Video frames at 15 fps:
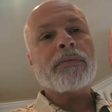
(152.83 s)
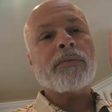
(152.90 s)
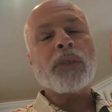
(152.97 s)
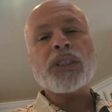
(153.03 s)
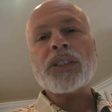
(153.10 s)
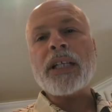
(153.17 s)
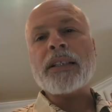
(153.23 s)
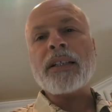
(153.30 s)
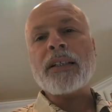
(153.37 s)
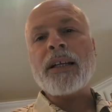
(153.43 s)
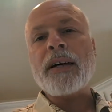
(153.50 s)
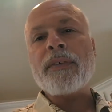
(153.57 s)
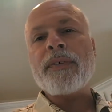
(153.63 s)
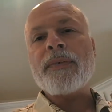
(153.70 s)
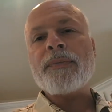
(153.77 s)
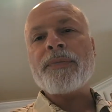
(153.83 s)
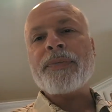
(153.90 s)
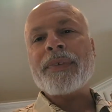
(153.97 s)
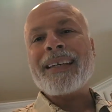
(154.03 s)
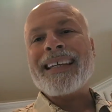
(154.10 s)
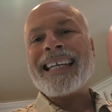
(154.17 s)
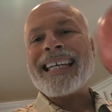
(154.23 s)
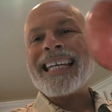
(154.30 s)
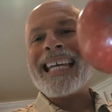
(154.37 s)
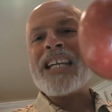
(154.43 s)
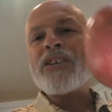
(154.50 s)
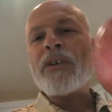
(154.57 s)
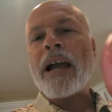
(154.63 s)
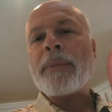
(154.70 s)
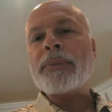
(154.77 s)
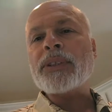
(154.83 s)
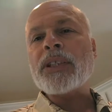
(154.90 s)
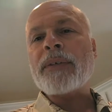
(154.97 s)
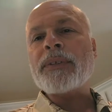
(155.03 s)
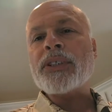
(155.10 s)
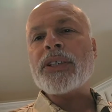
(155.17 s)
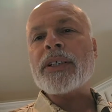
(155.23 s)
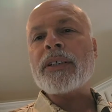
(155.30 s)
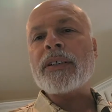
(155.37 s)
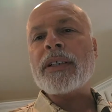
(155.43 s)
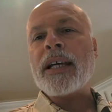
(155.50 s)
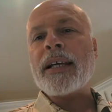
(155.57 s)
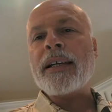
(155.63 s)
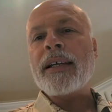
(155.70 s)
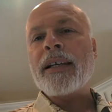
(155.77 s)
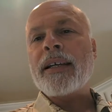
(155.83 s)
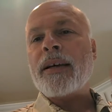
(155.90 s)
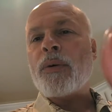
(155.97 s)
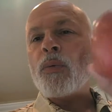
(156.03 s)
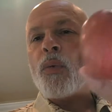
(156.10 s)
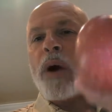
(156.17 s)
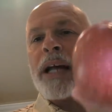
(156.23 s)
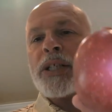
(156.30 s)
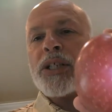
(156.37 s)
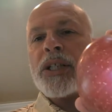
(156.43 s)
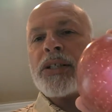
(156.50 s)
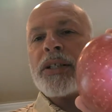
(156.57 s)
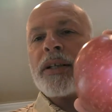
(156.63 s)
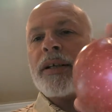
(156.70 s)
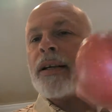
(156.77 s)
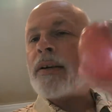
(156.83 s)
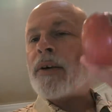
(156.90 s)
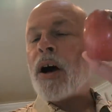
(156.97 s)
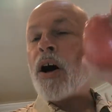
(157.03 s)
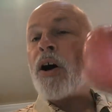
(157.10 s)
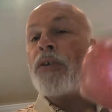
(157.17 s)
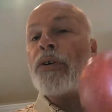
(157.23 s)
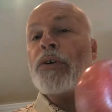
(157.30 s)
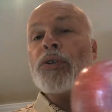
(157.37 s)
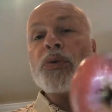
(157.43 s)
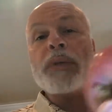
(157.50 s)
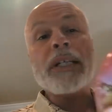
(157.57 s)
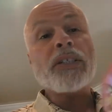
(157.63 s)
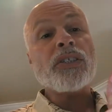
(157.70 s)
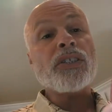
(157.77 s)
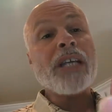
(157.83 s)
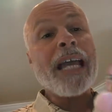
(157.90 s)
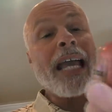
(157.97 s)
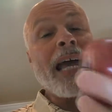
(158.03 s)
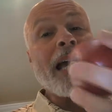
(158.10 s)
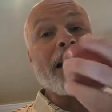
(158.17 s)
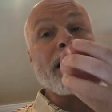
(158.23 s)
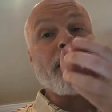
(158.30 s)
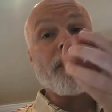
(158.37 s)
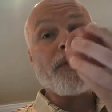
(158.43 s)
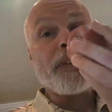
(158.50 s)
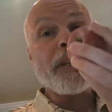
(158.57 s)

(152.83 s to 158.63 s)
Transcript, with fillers: what's not the love? Eat your apples every single day. Why should you? All those reasons. And don't